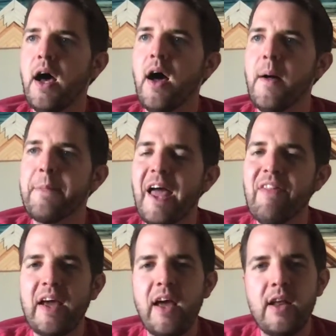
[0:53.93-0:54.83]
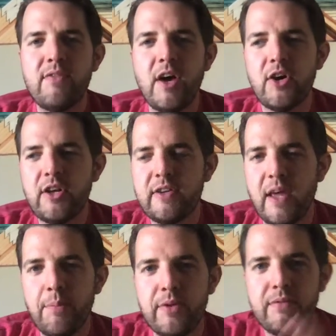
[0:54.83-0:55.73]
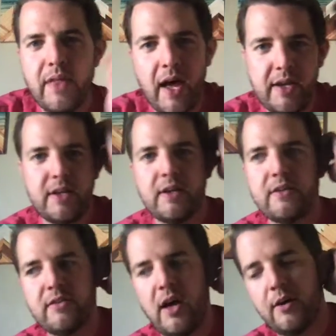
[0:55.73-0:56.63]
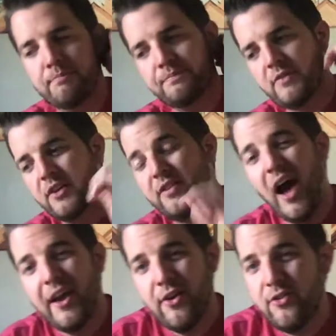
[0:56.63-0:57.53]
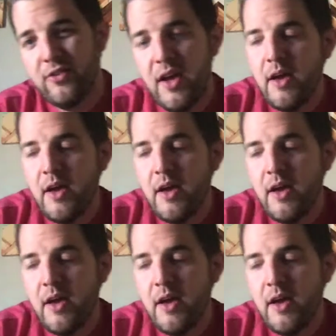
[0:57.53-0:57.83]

And that kind of, a good example of that is tires.